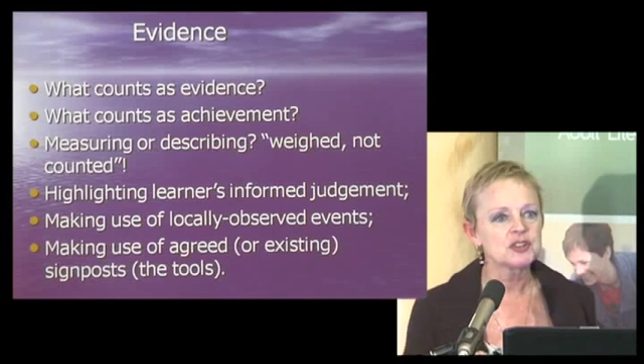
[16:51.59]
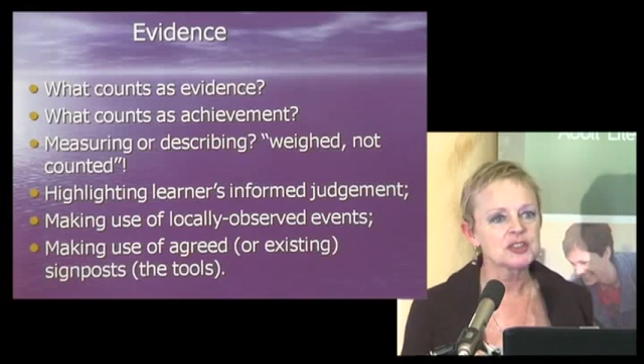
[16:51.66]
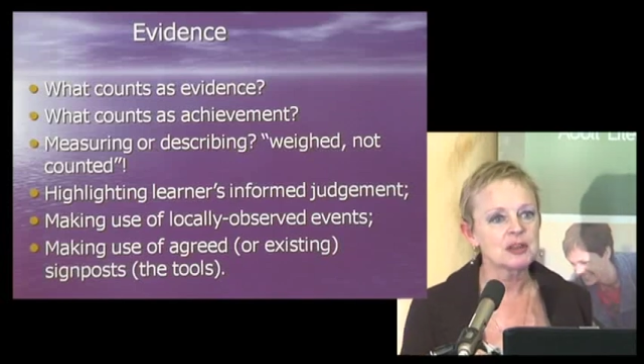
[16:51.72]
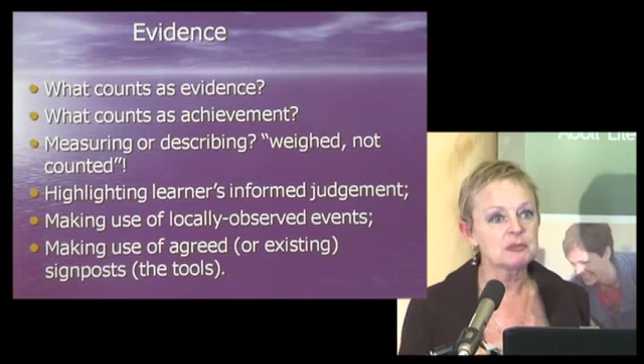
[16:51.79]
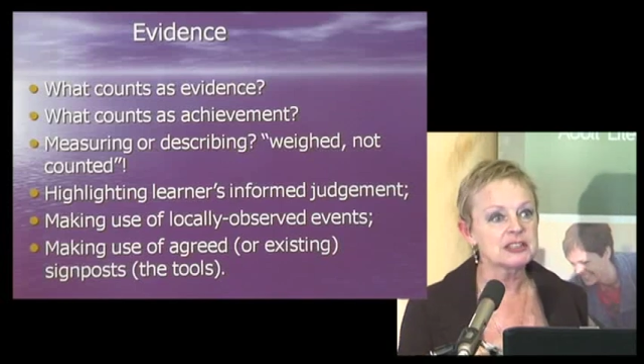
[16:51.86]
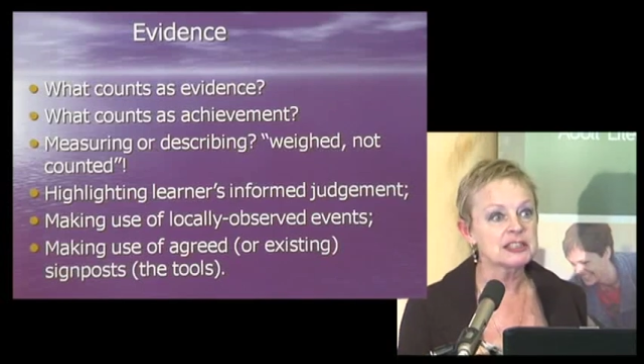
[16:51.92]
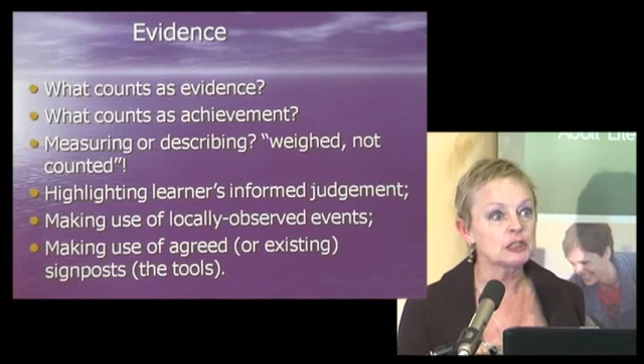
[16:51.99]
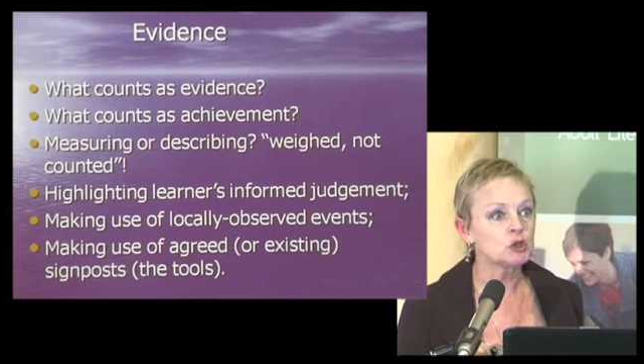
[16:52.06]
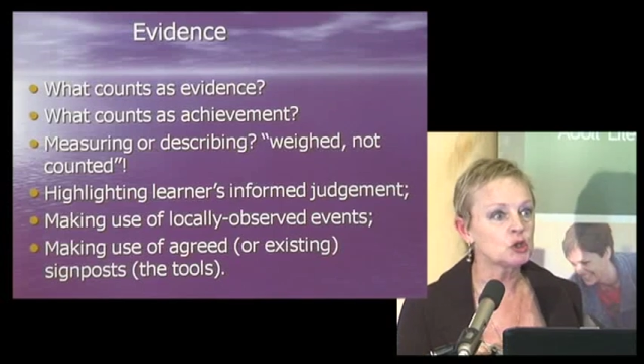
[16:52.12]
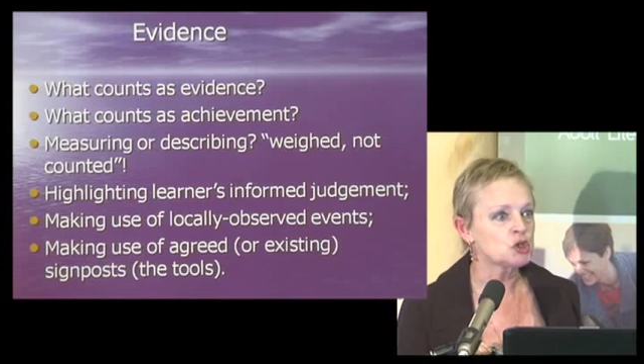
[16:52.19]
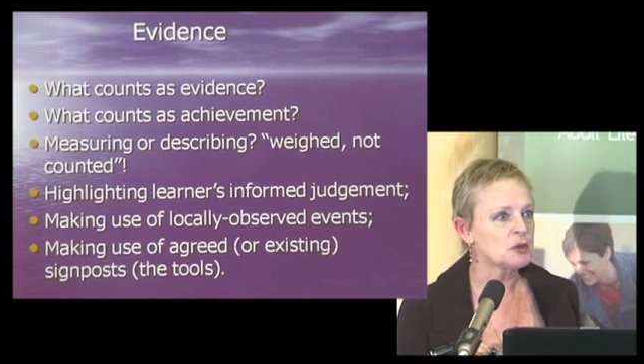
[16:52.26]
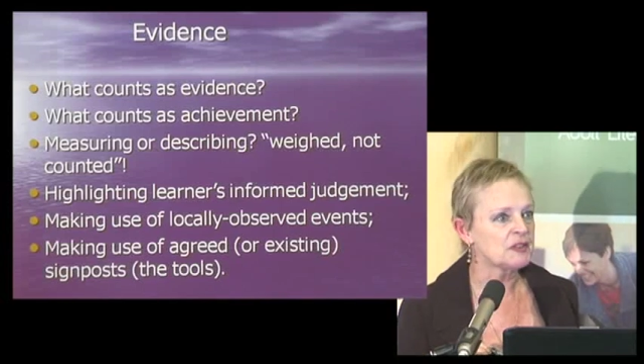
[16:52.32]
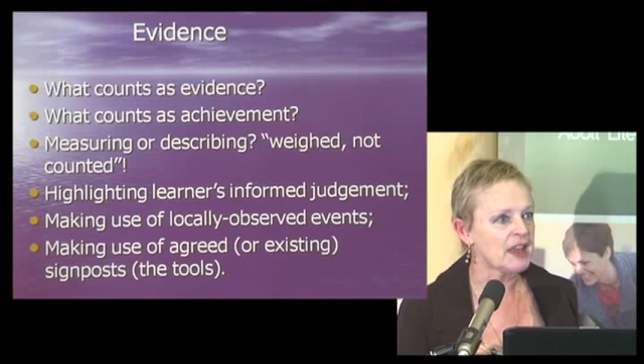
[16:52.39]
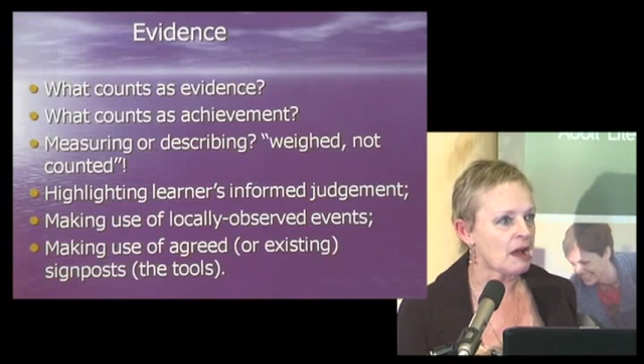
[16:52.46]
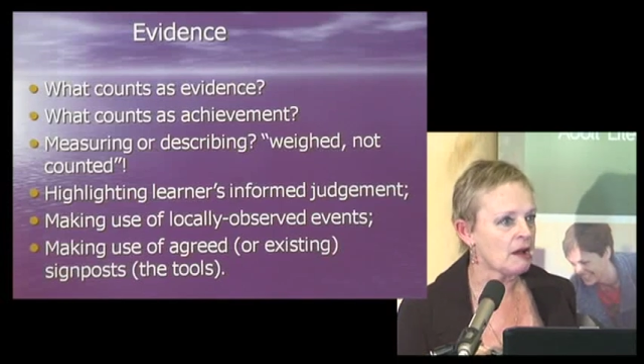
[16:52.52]
somebody's looked
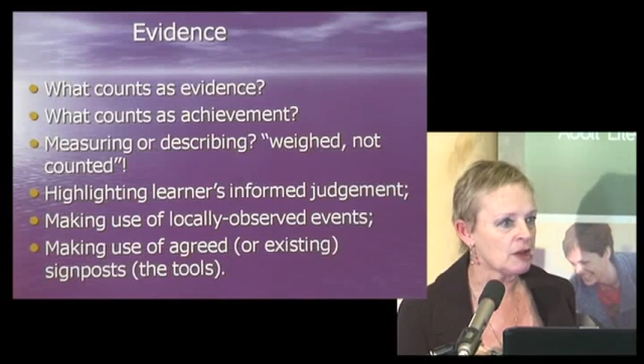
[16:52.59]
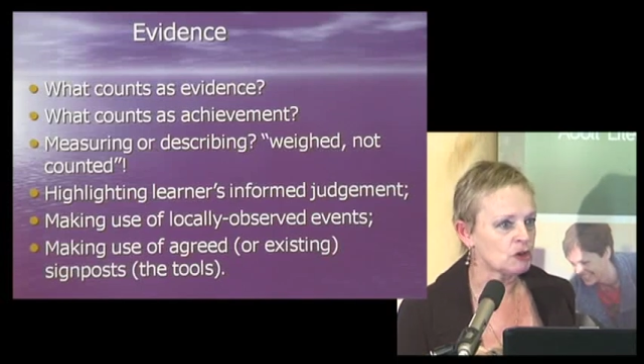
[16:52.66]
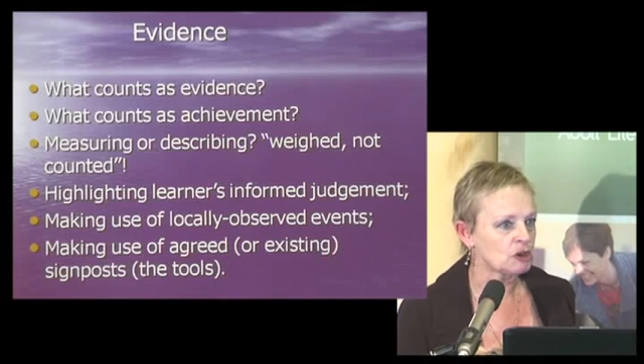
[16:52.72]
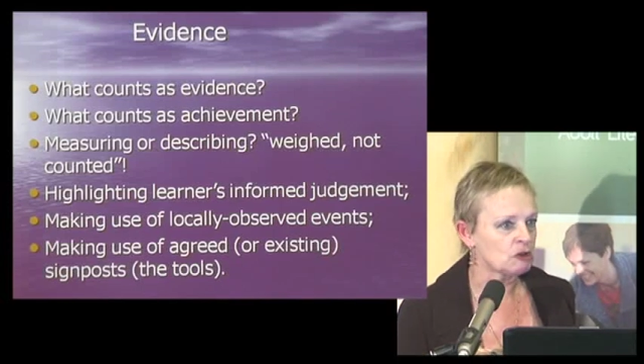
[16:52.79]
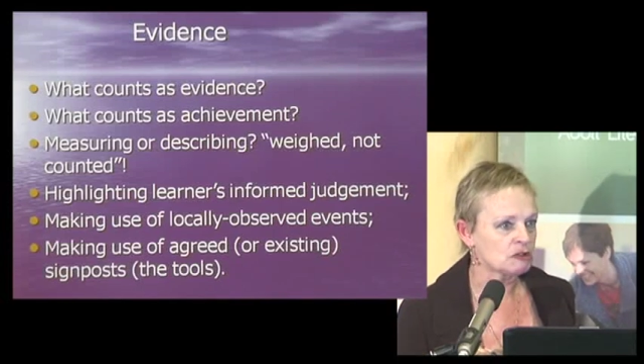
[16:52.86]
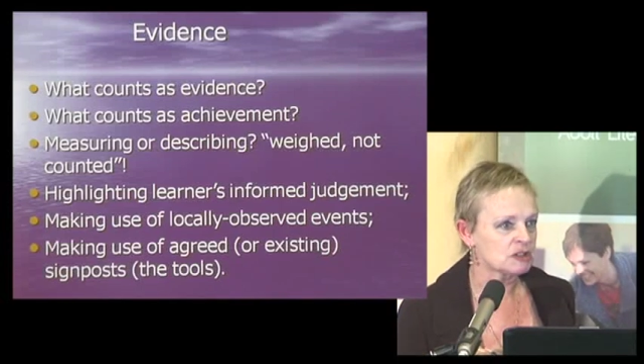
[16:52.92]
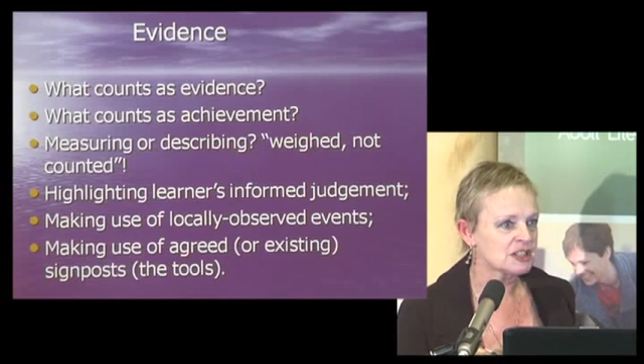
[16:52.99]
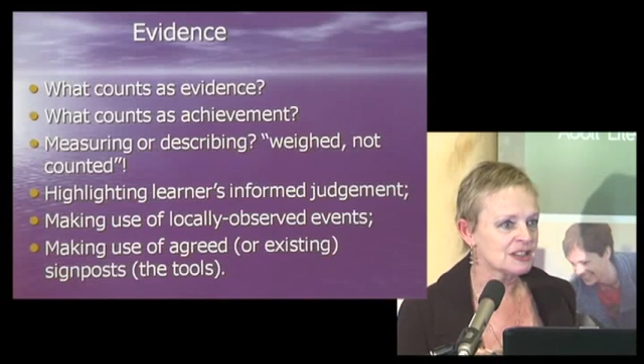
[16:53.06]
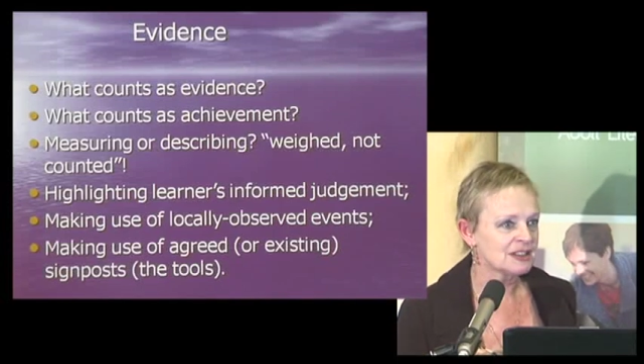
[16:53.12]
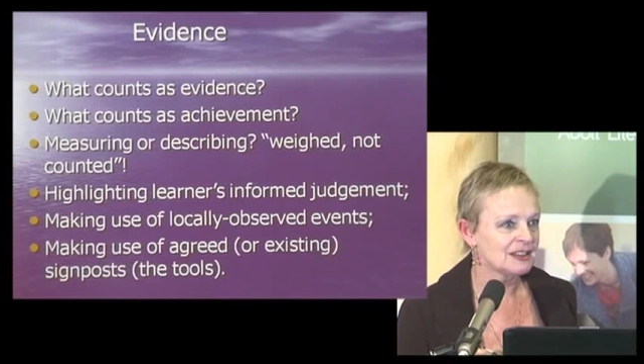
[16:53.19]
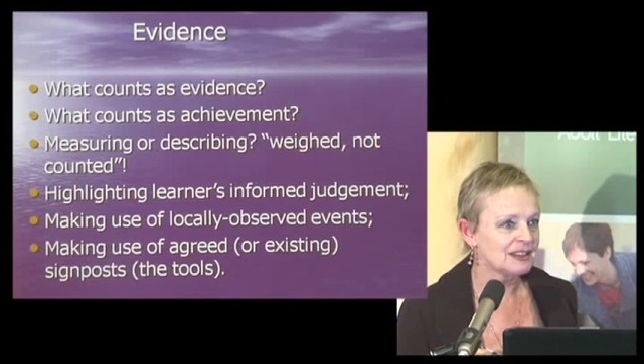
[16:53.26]
you in the eye or not,